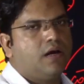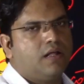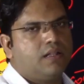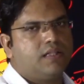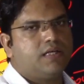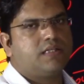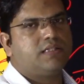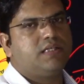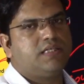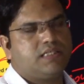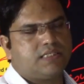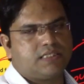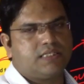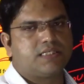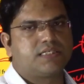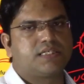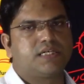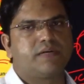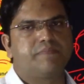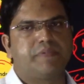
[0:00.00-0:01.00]
that these
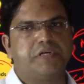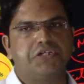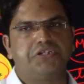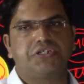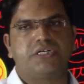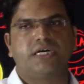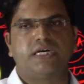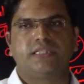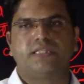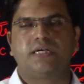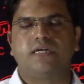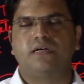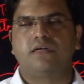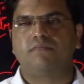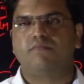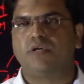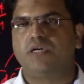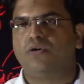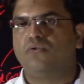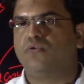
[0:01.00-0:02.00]
district panchayat and
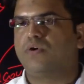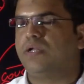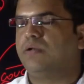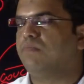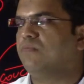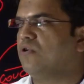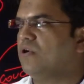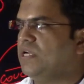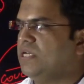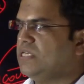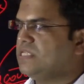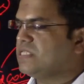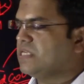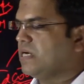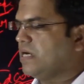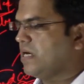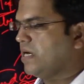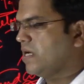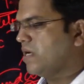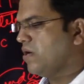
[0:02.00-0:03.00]
urban local bodies
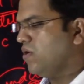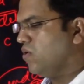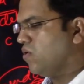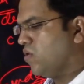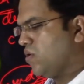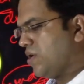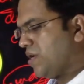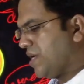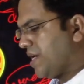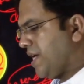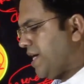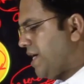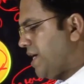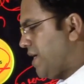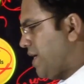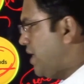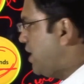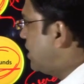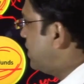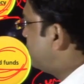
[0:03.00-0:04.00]
are not trained
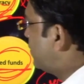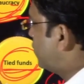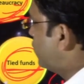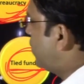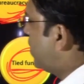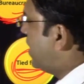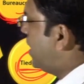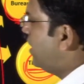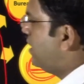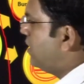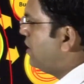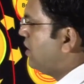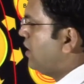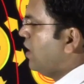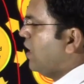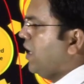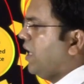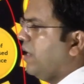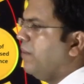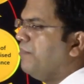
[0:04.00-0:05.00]
enough to handle
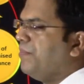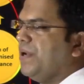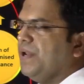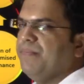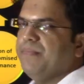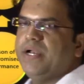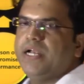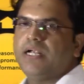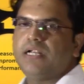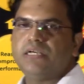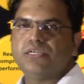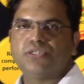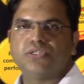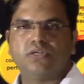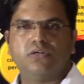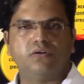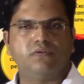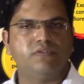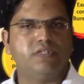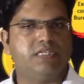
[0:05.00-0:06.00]
implementation
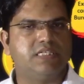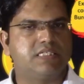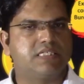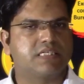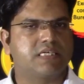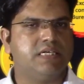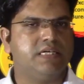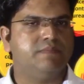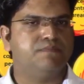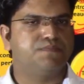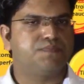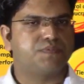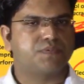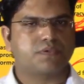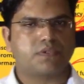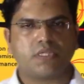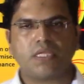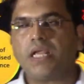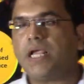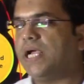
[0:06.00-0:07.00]
of these schemes,
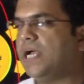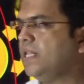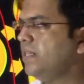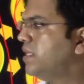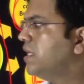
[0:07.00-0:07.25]
and